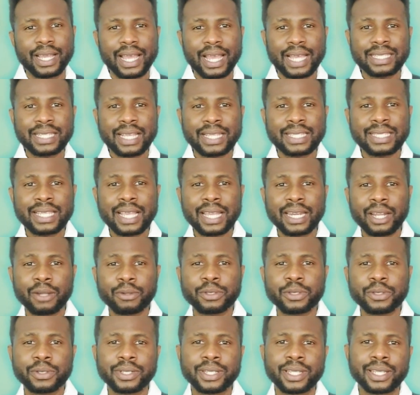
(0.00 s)
As I sign
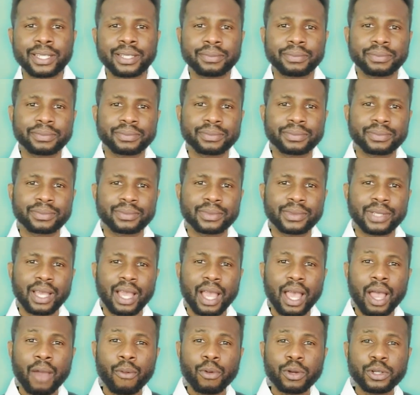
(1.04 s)
out today,
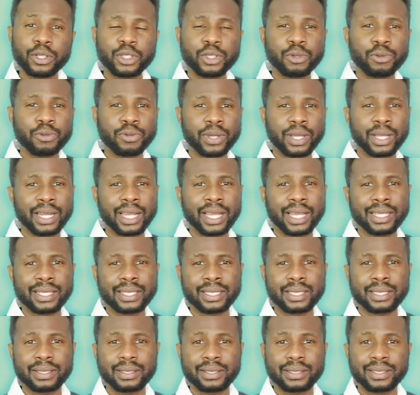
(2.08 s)
I want you to
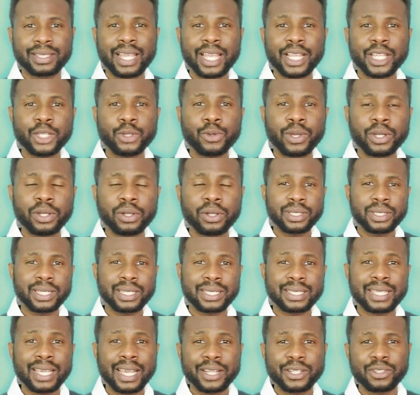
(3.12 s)
realize that you are
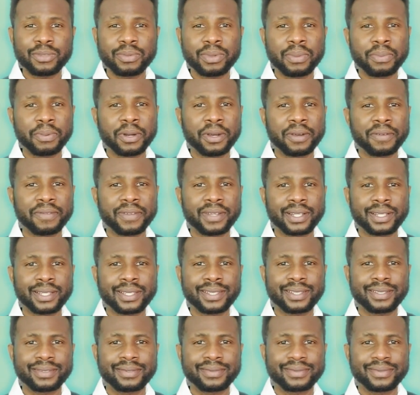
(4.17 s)
designed to be
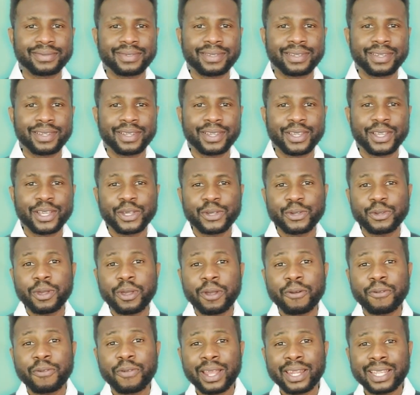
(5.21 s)
perfect. You
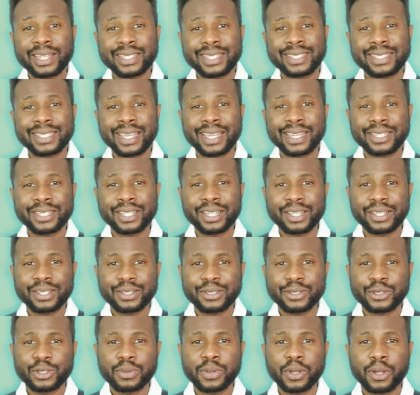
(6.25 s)
are rather designed
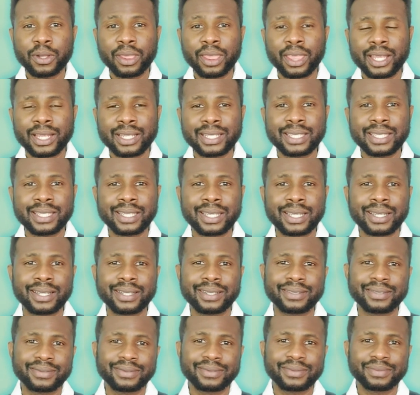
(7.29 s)
to be authentic,
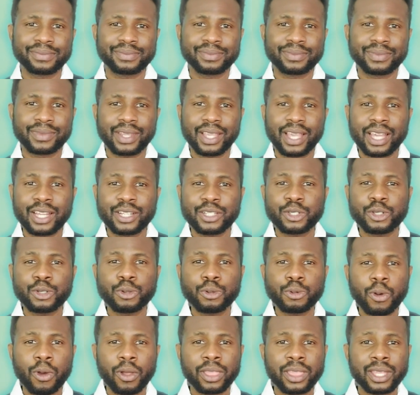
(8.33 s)
and
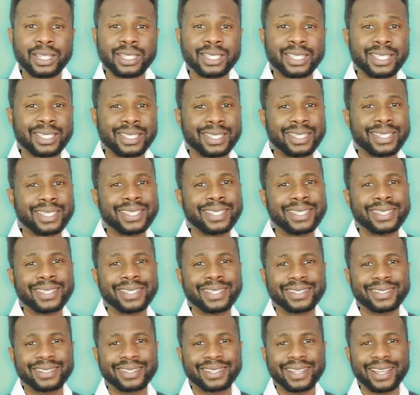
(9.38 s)
true authenticity
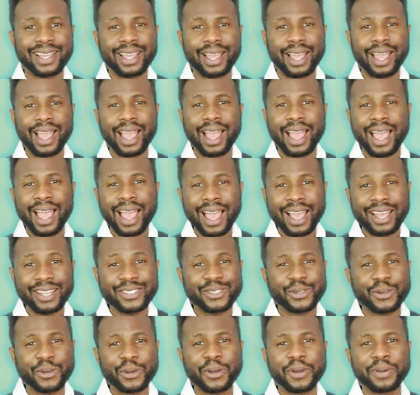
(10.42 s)
has
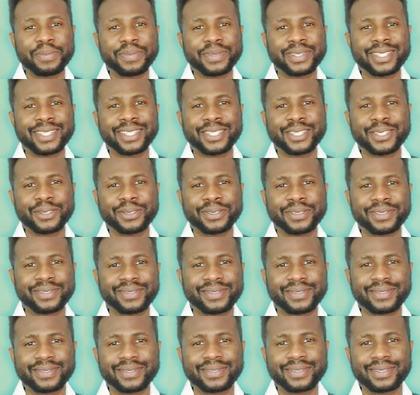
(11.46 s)
no competition.
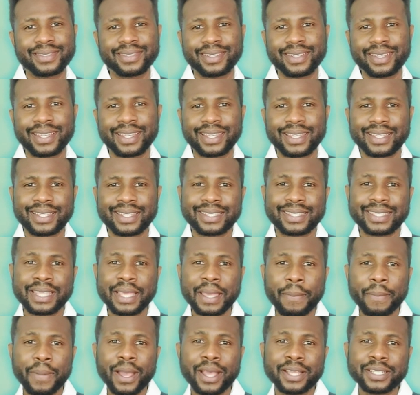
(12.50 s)

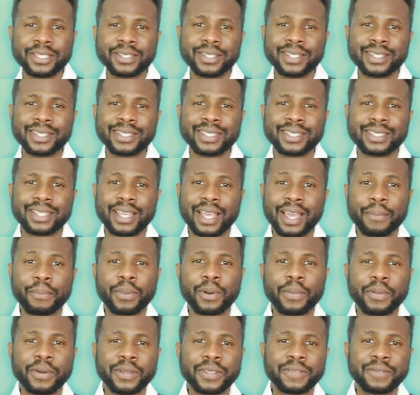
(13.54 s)
Stay passionate and
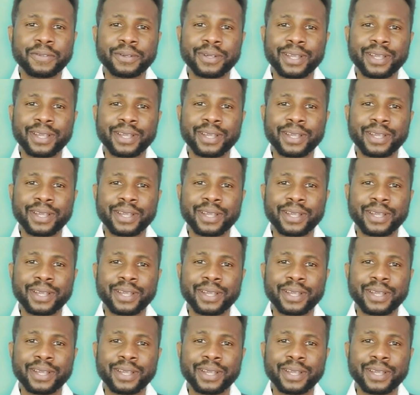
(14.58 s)
purposeful,